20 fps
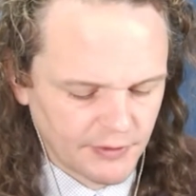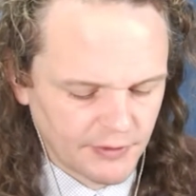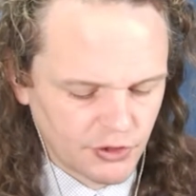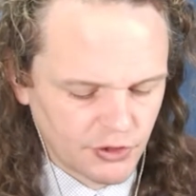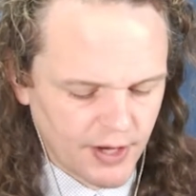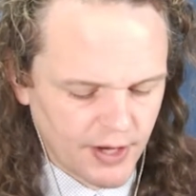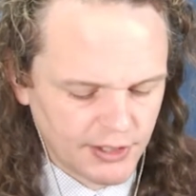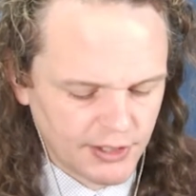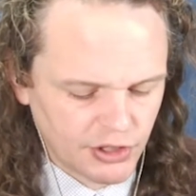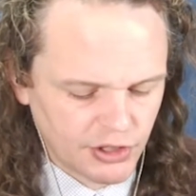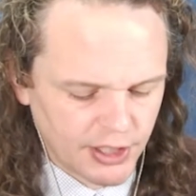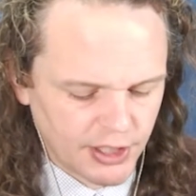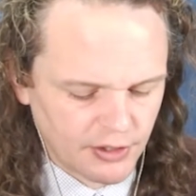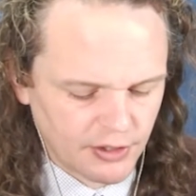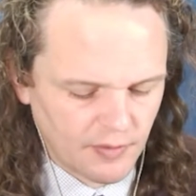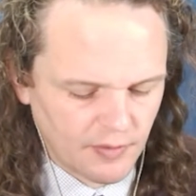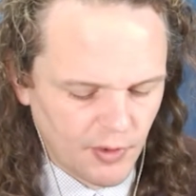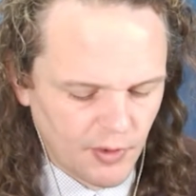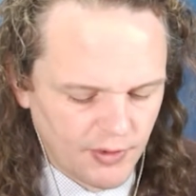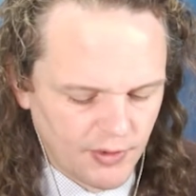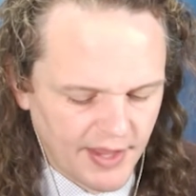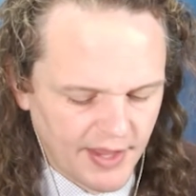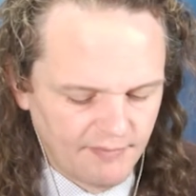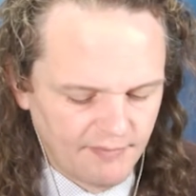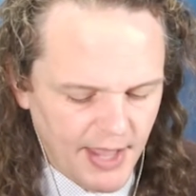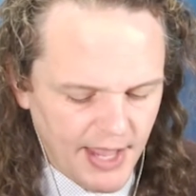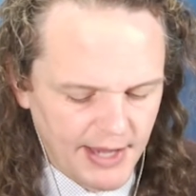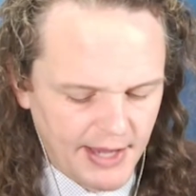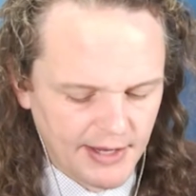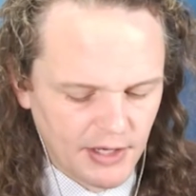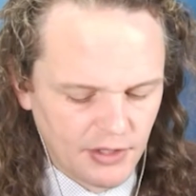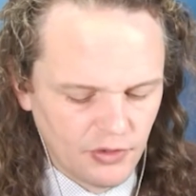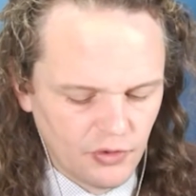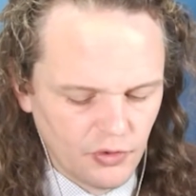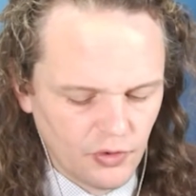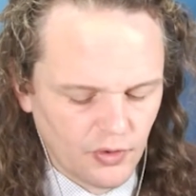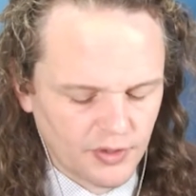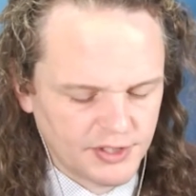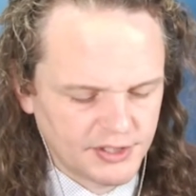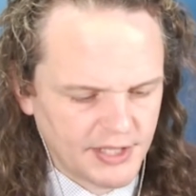the transgender community have made in New
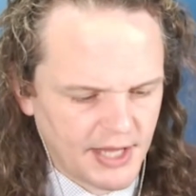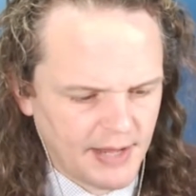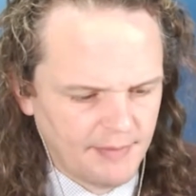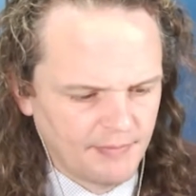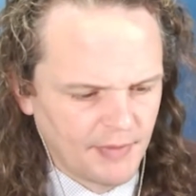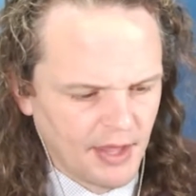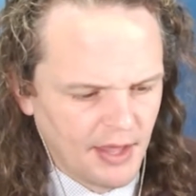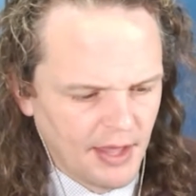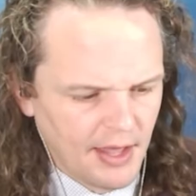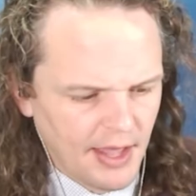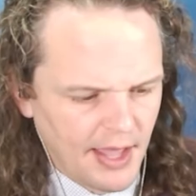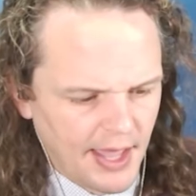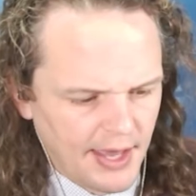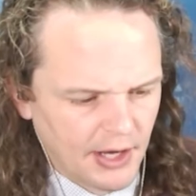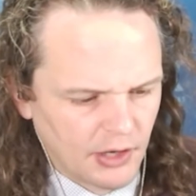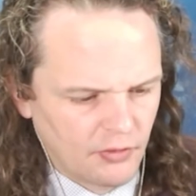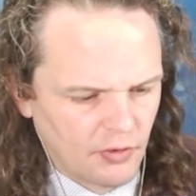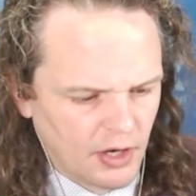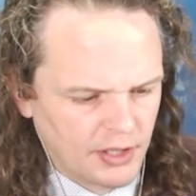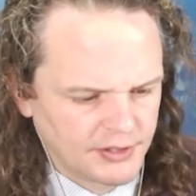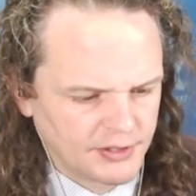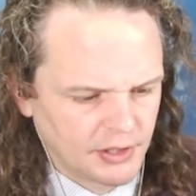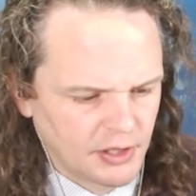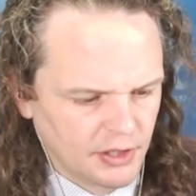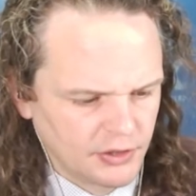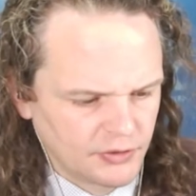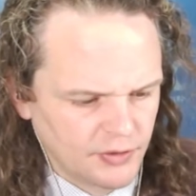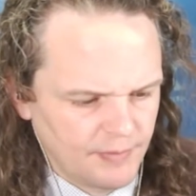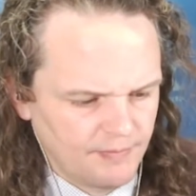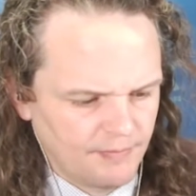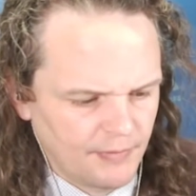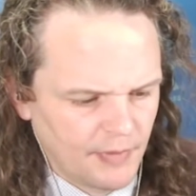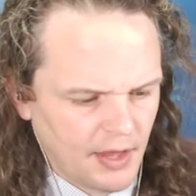York State and across the country.